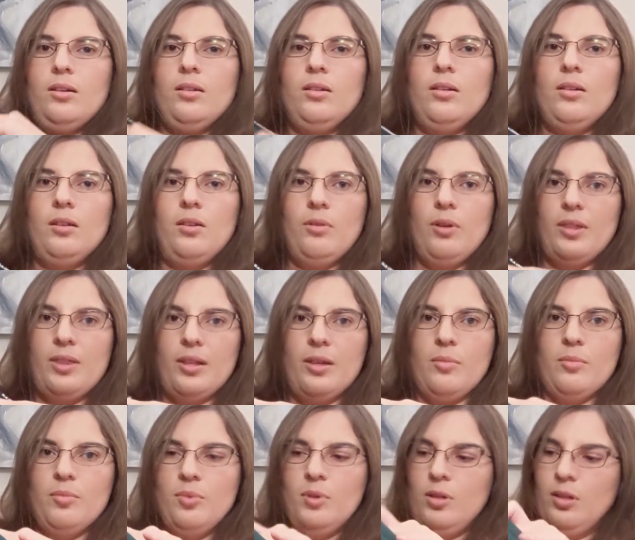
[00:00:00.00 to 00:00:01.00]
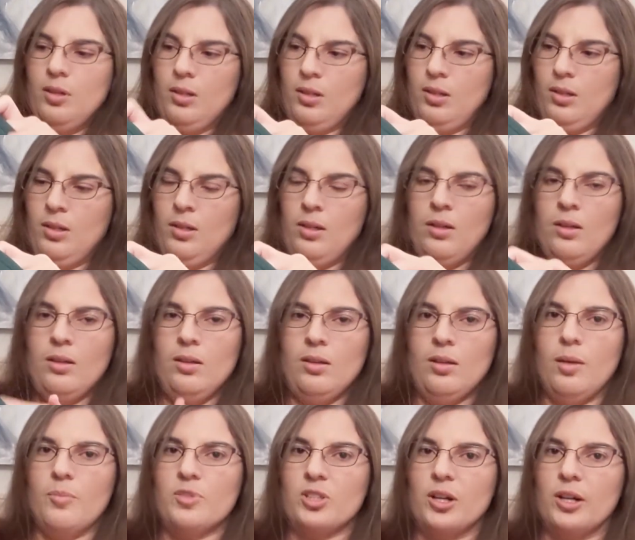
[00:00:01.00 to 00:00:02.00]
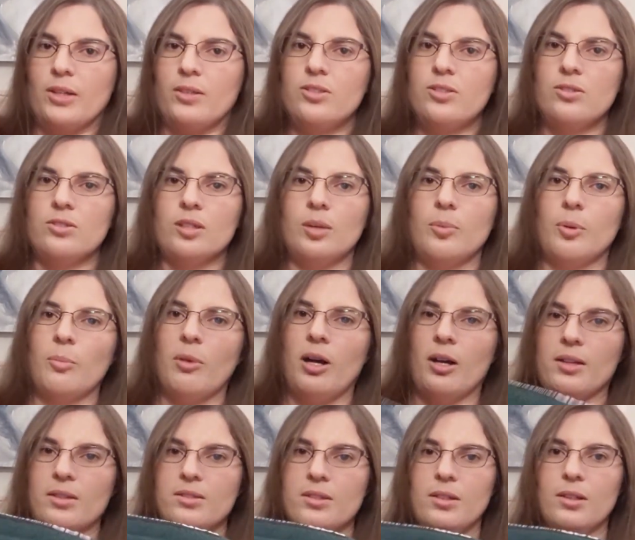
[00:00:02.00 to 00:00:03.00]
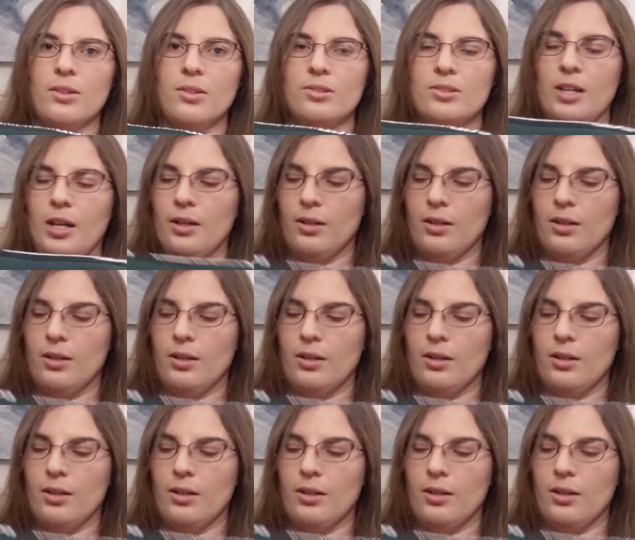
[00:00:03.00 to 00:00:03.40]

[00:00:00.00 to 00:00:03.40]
with them. I'm sorry, 2 separate pockets on either side